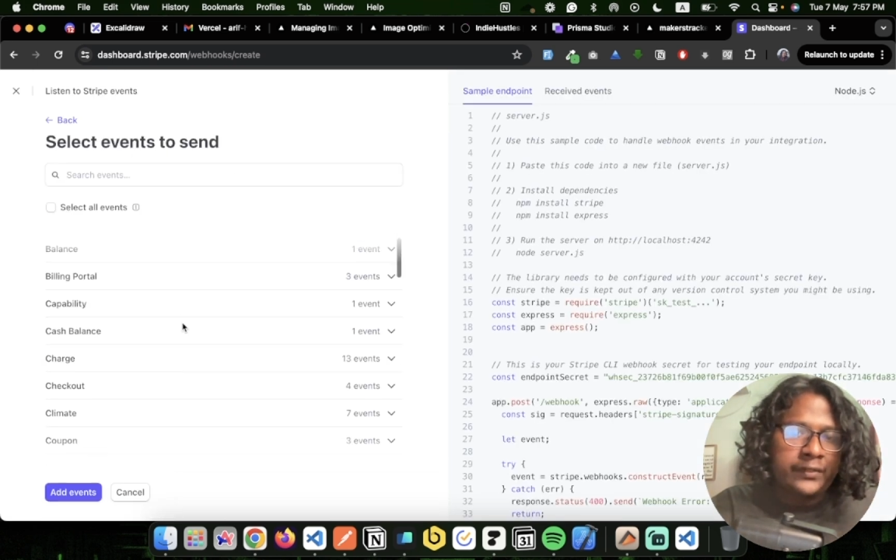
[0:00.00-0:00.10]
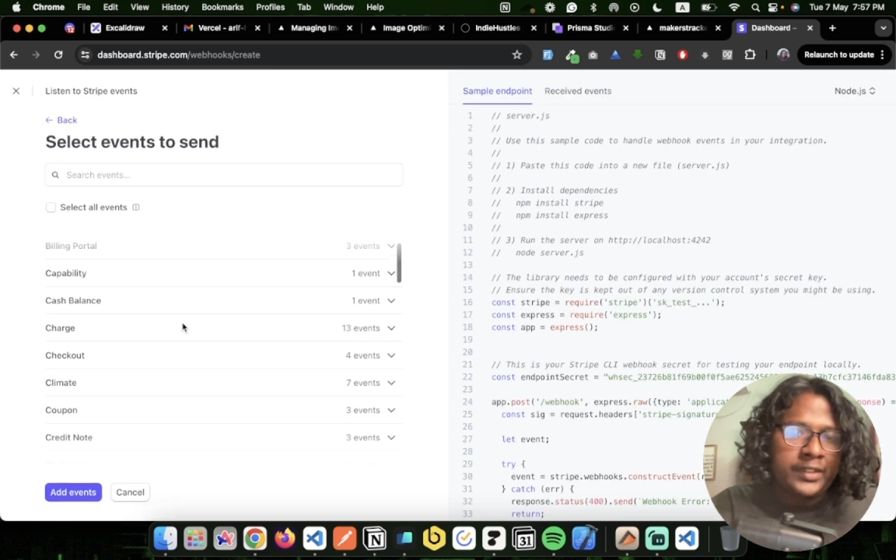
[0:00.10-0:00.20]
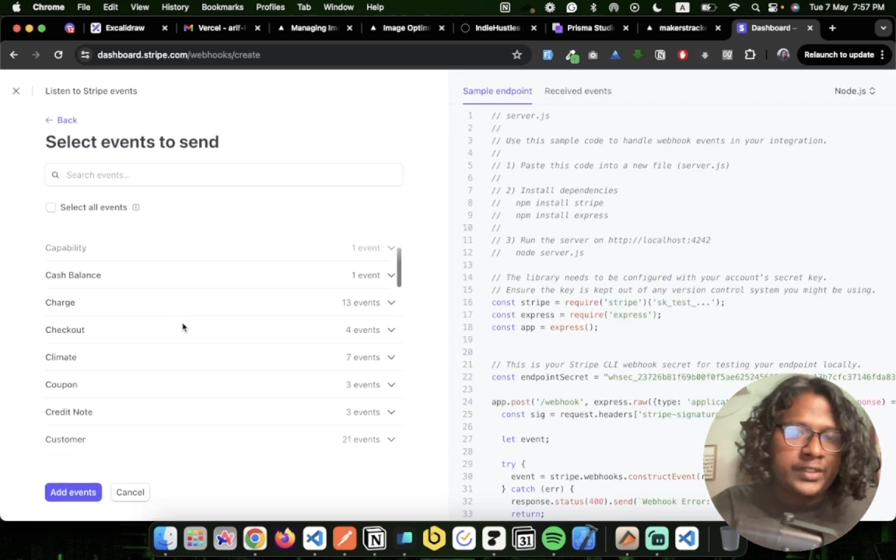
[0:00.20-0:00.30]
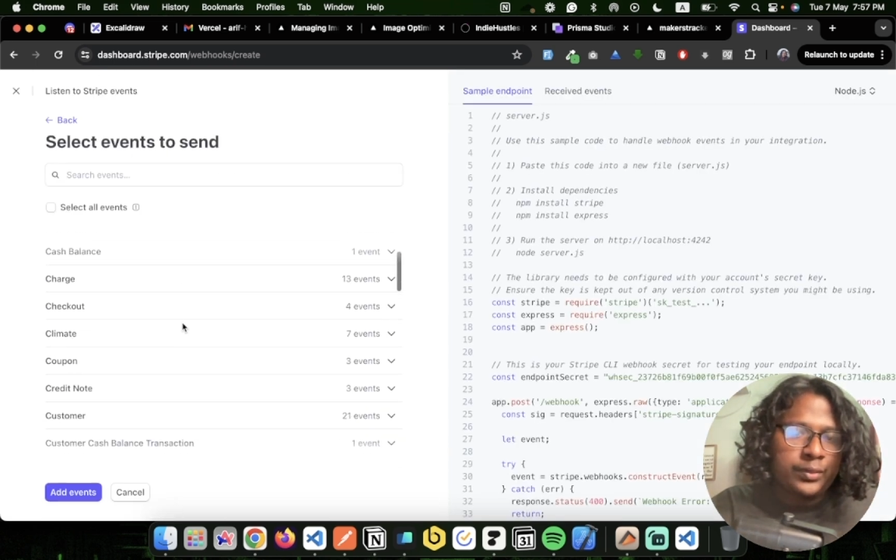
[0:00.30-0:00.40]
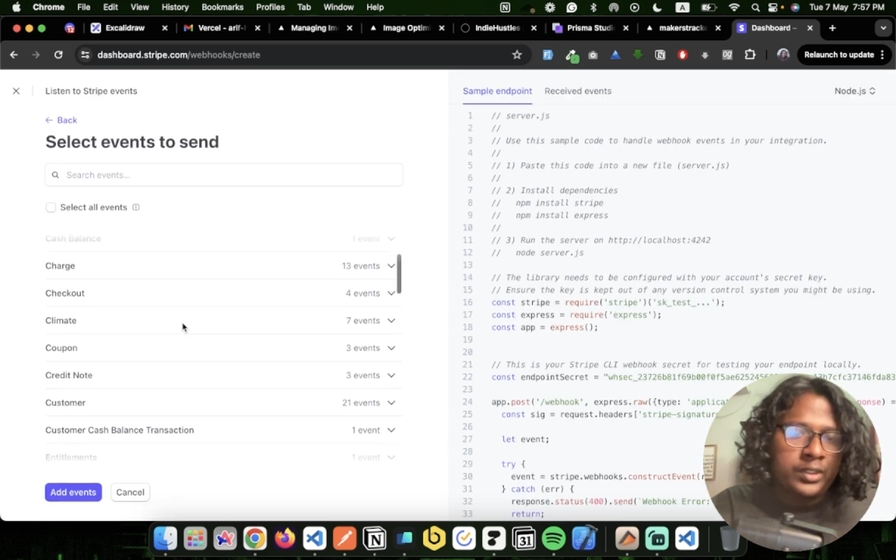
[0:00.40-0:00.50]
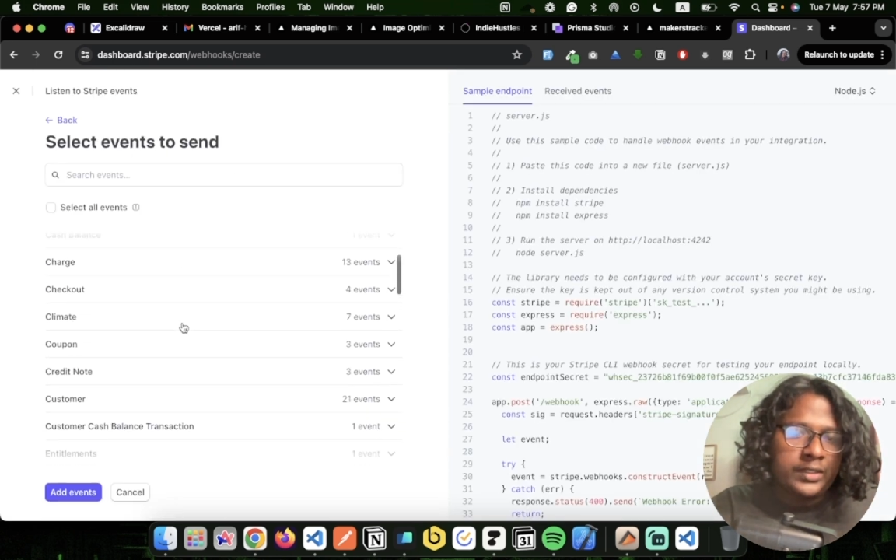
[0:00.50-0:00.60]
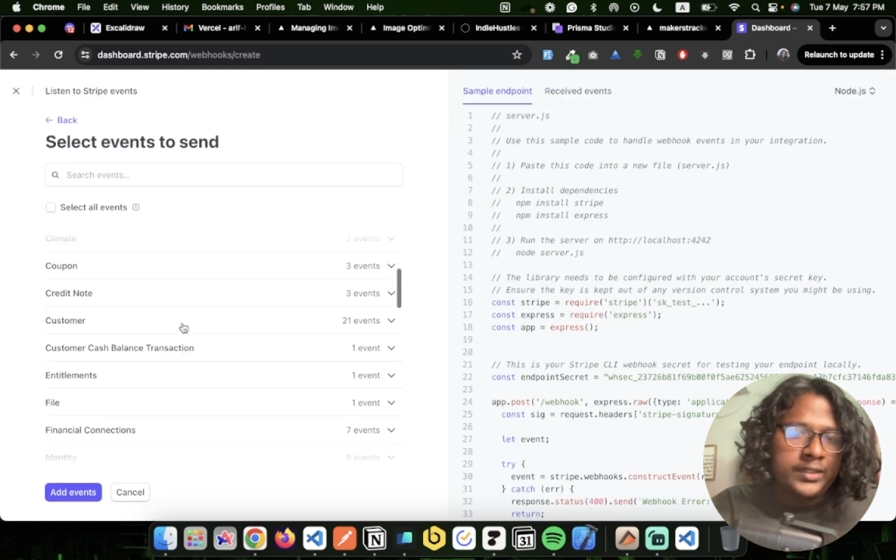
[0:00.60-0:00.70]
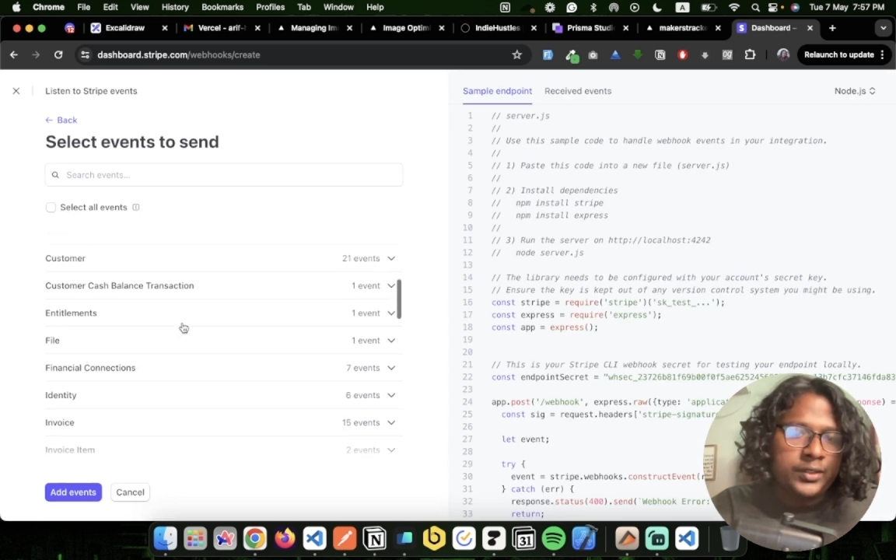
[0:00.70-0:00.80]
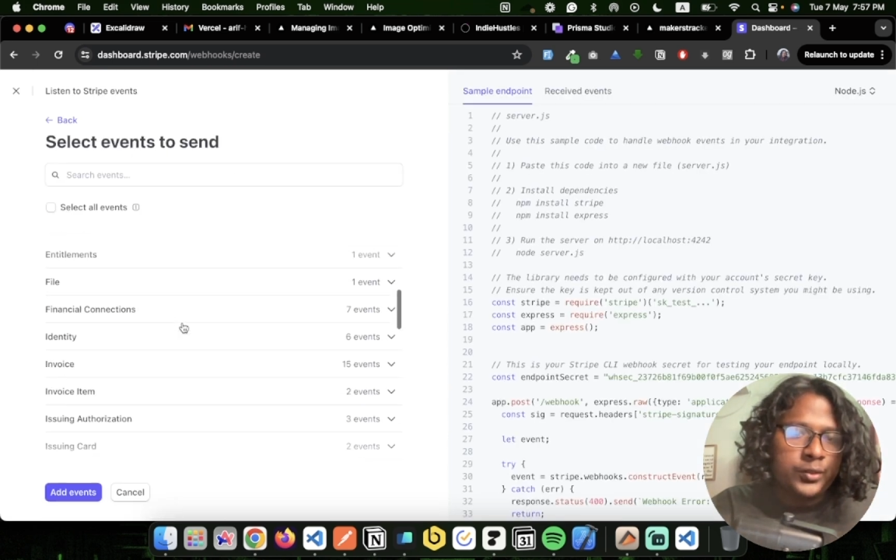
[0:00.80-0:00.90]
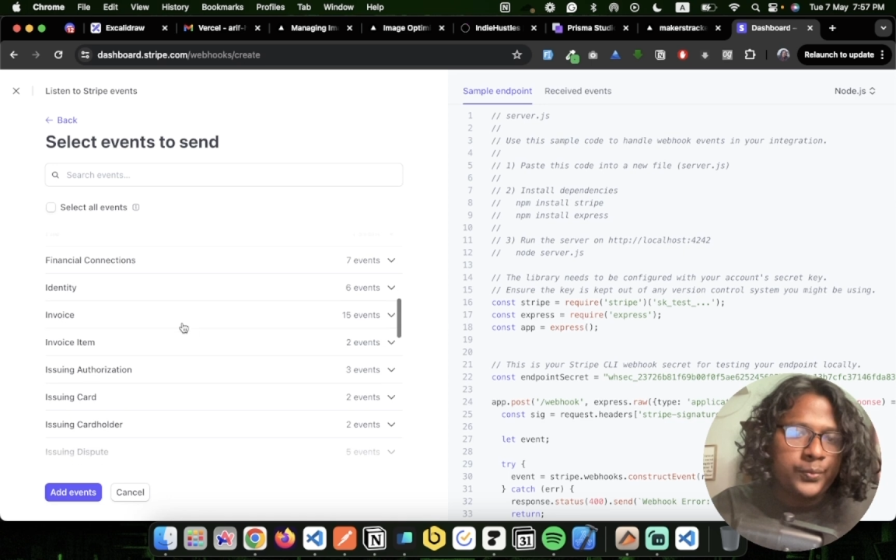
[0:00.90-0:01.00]
events you want to
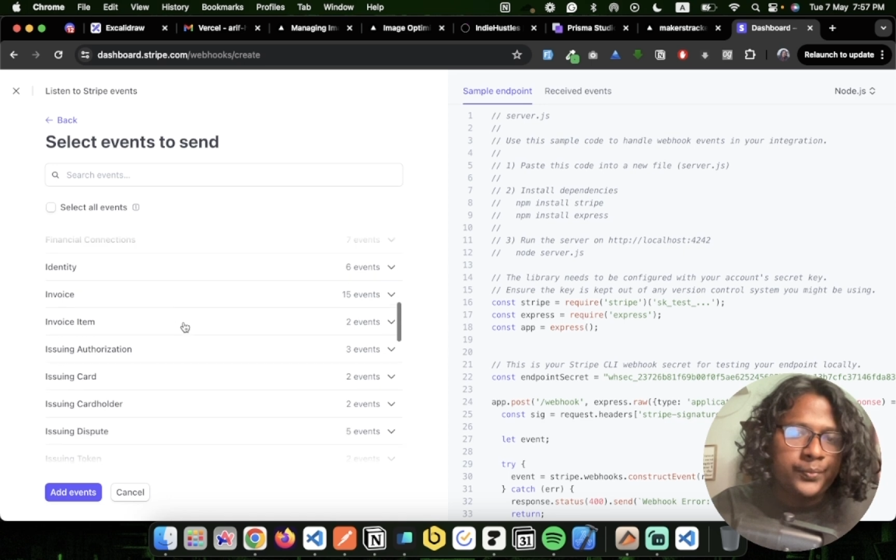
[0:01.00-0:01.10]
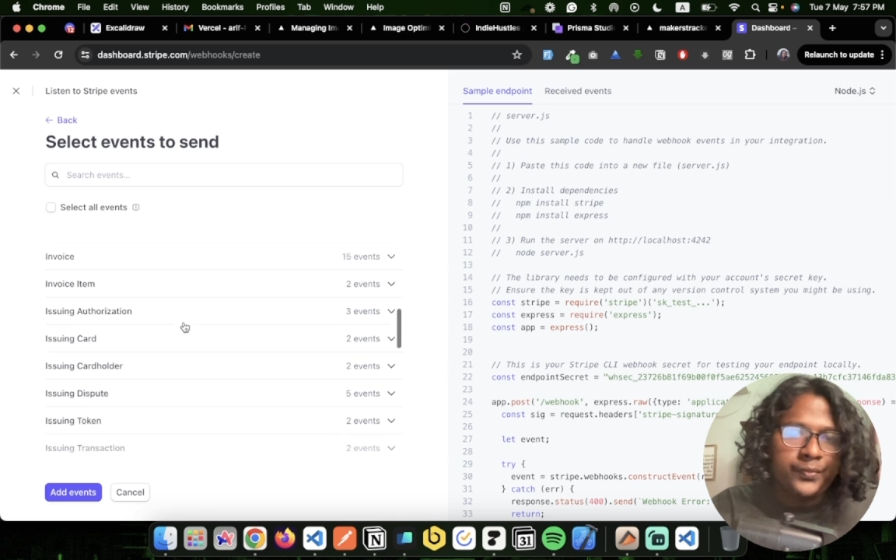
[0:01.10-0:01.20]
listen to.